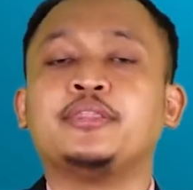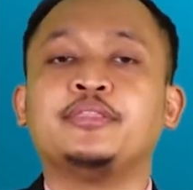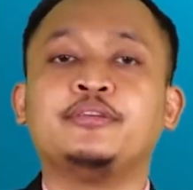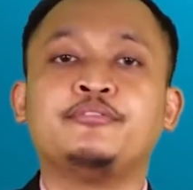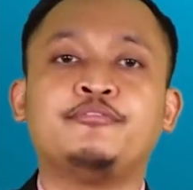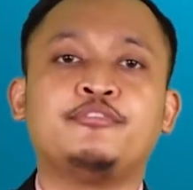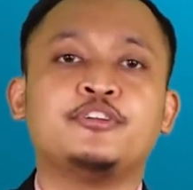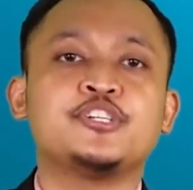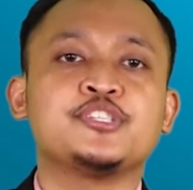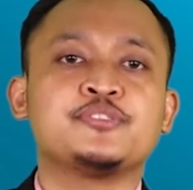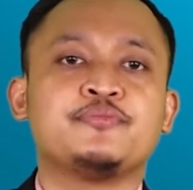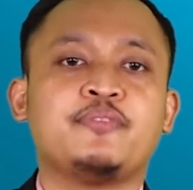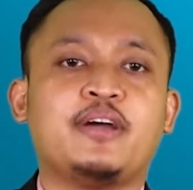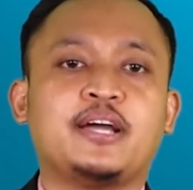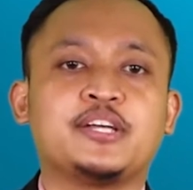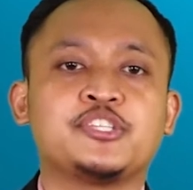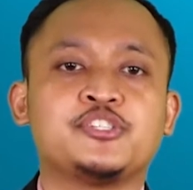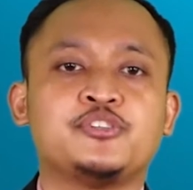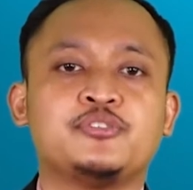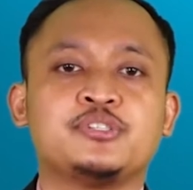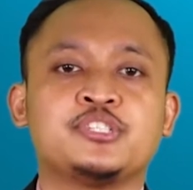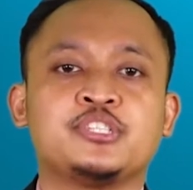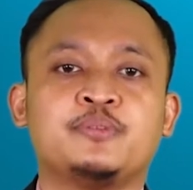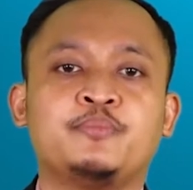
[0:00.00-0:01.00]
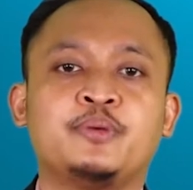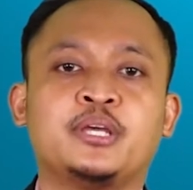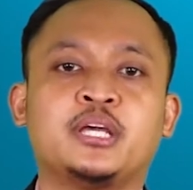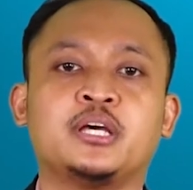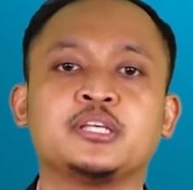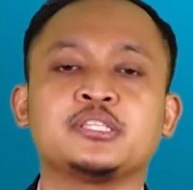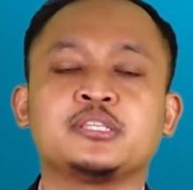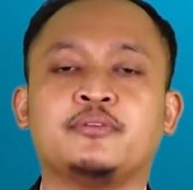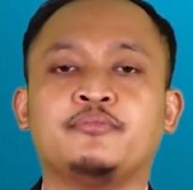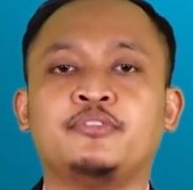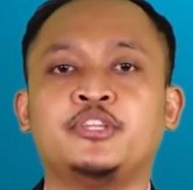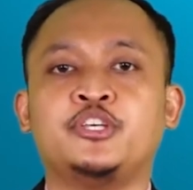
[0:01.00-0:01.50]
The first factor is
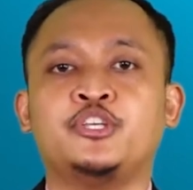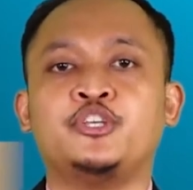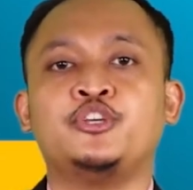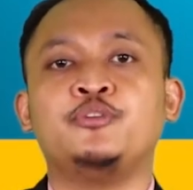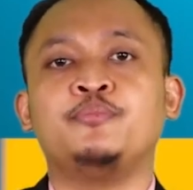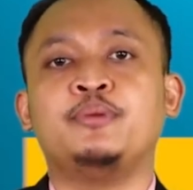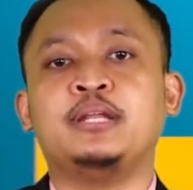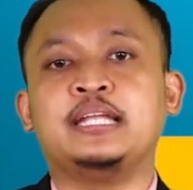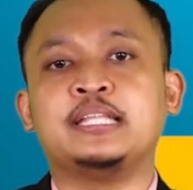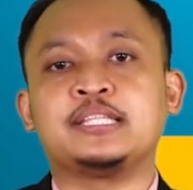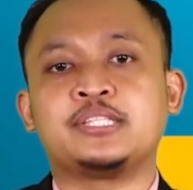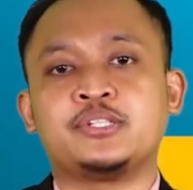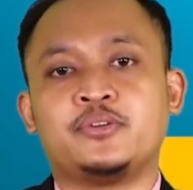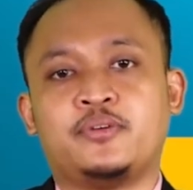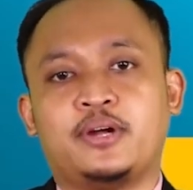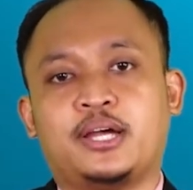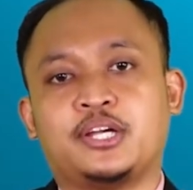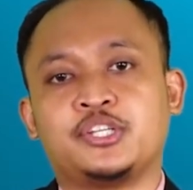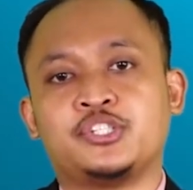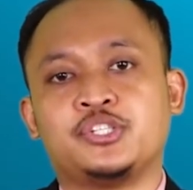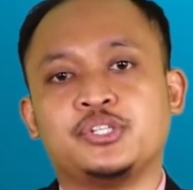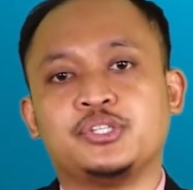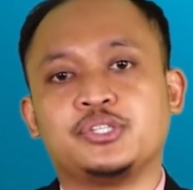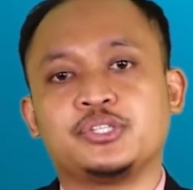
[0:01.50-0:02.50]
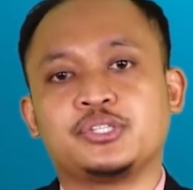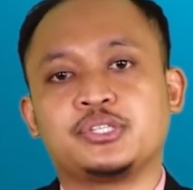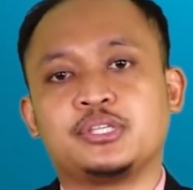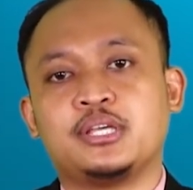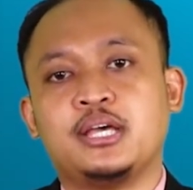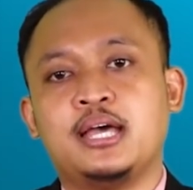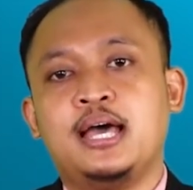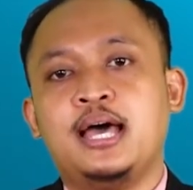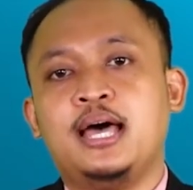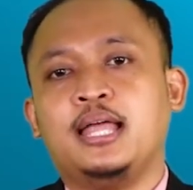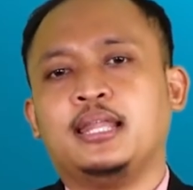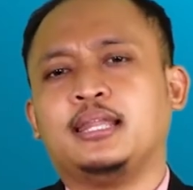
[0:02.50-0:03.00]
because of the human interactions.
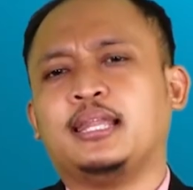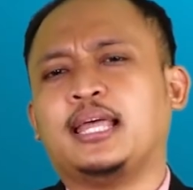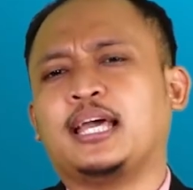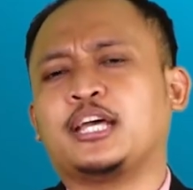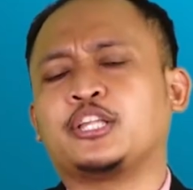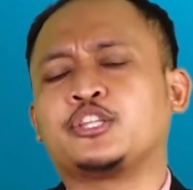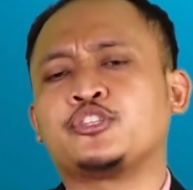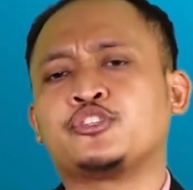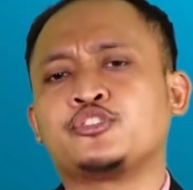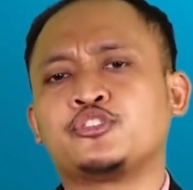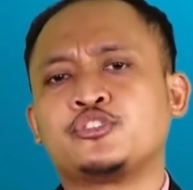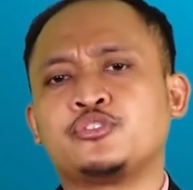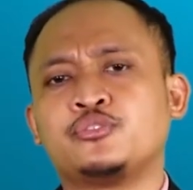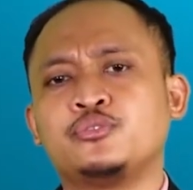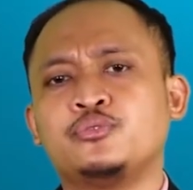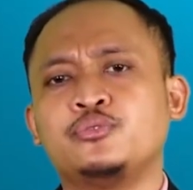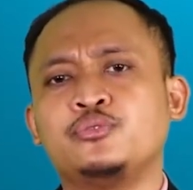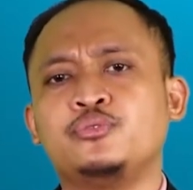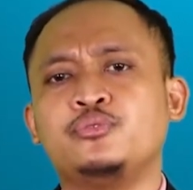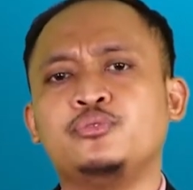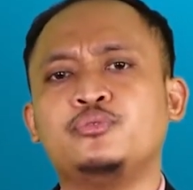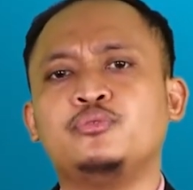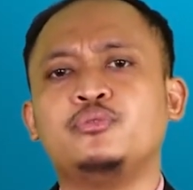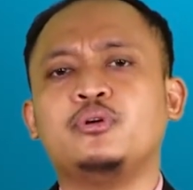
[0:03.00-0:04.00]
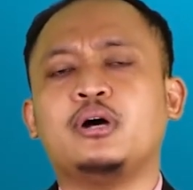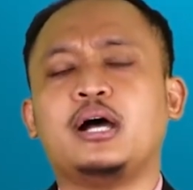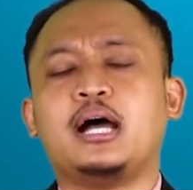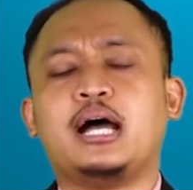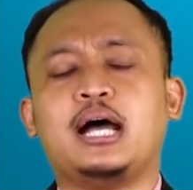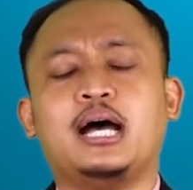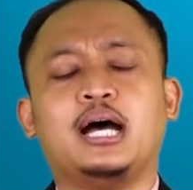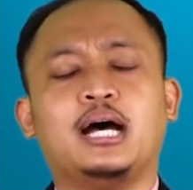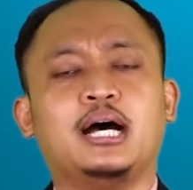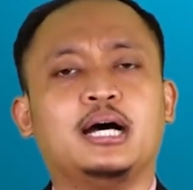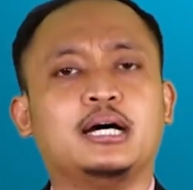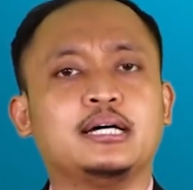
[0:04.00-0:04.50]
Like
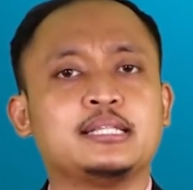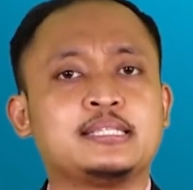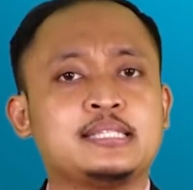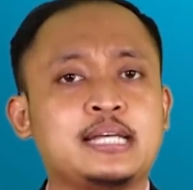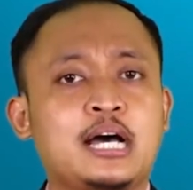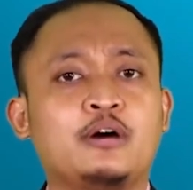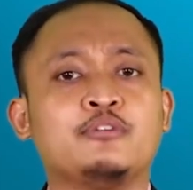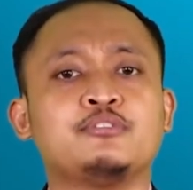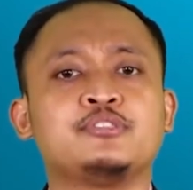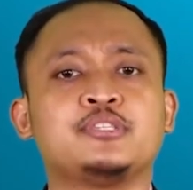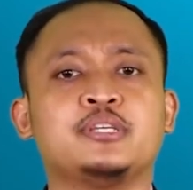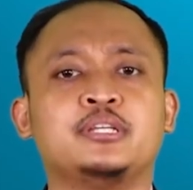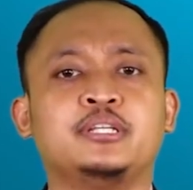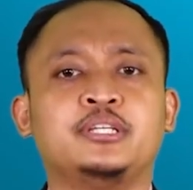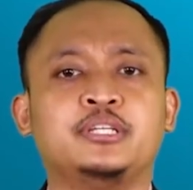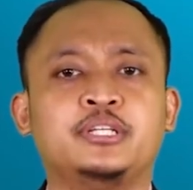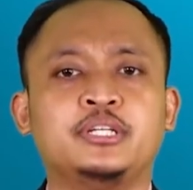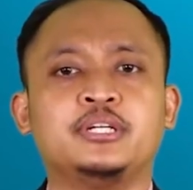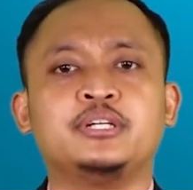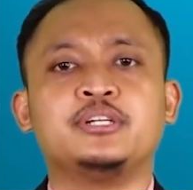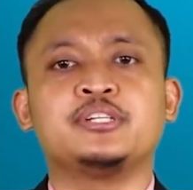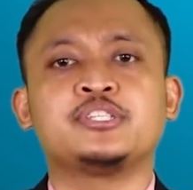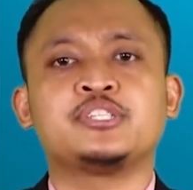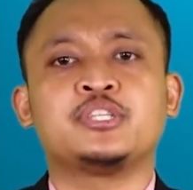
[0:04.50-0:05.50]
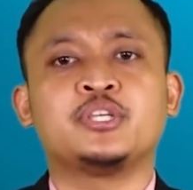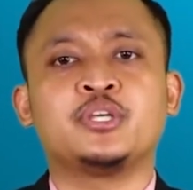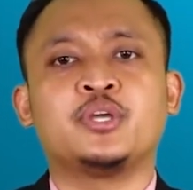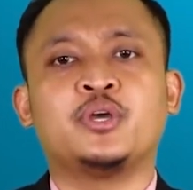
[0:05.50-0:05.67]
2,000 years